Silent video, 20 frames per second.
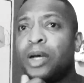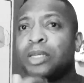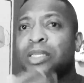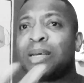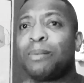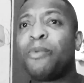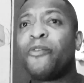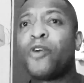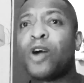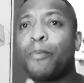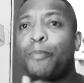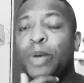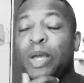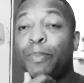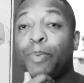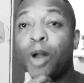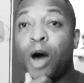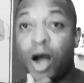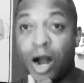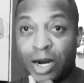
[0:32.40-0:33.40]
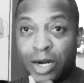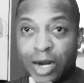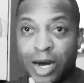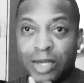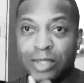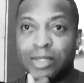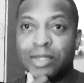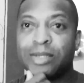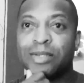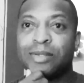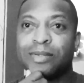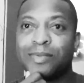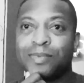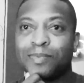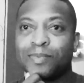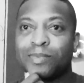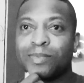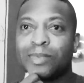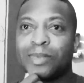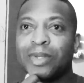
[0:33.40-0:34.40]
Some of our people are dunces.
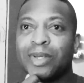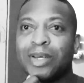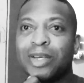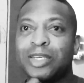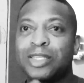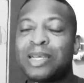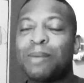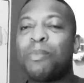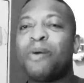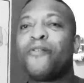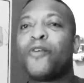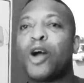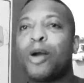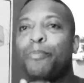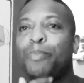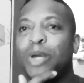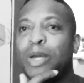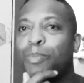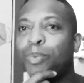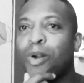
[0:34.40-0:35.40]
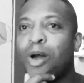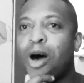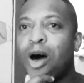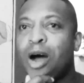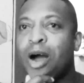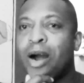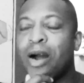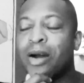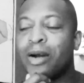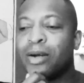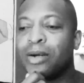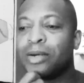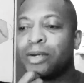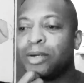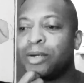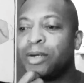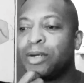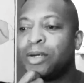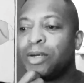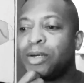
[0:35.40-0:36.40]
Some of our people are
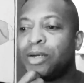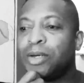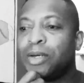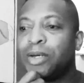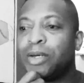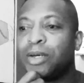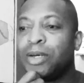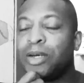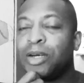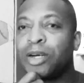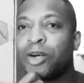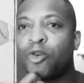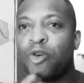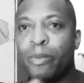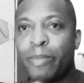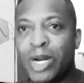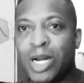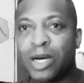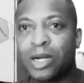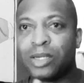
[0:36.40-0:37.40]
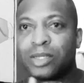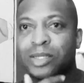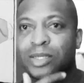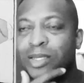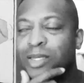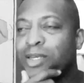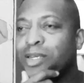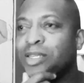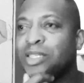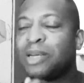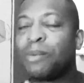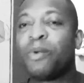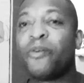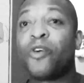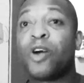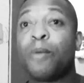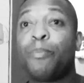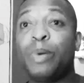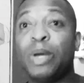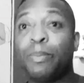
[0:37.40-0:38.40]
criminals. Some of
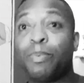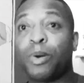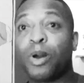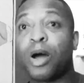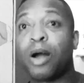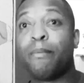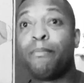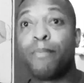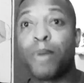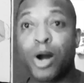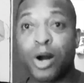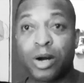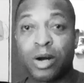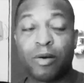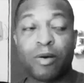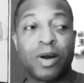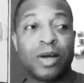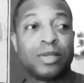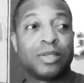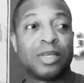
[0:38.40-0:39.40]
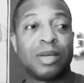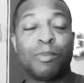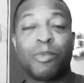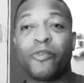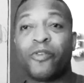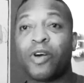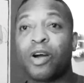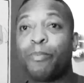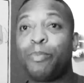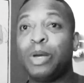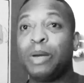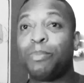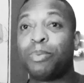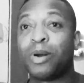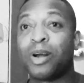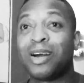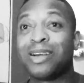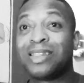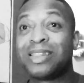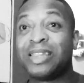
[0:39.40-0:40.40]
our people are murderers. Some of our
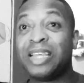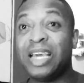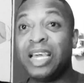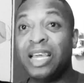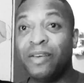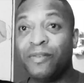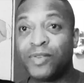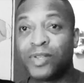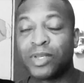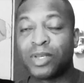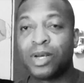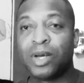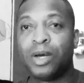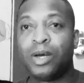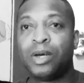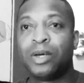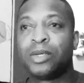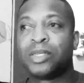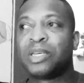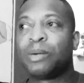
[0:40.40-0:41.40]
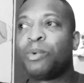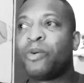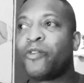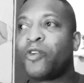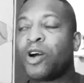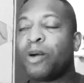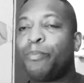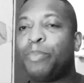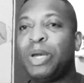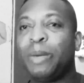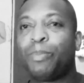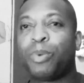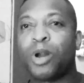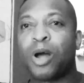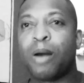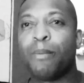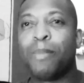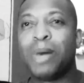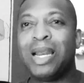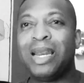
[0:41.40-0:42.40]
people are thieves. Some of our people
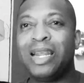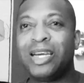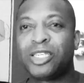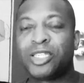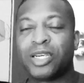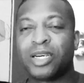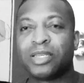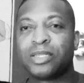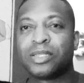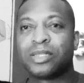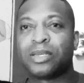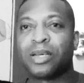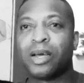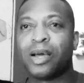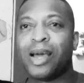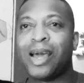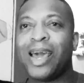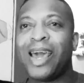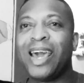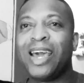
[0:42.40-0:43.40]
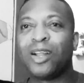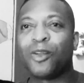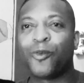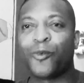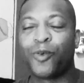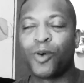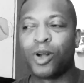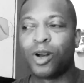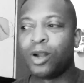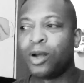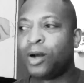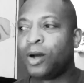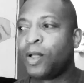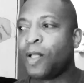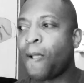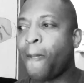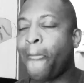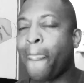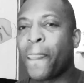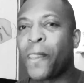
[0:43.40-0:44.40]
are malicious, hateful,
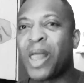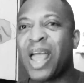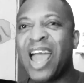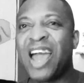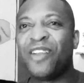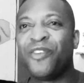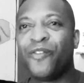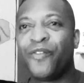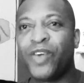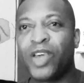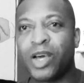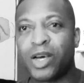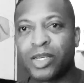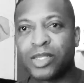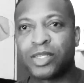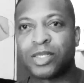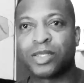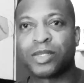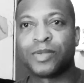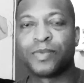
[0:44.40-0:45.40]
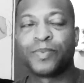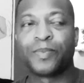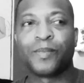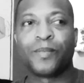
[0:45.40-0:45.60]
envious.